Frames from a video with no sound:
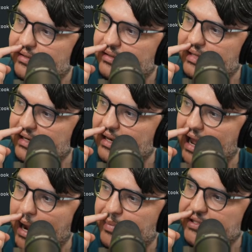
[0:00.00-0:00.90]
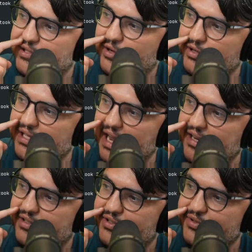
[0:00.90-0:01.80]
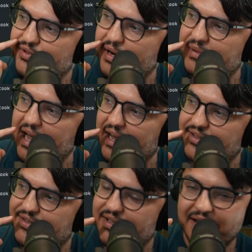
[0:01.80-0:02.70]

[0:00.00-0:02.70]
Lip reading: that happens to contain 2 script tags,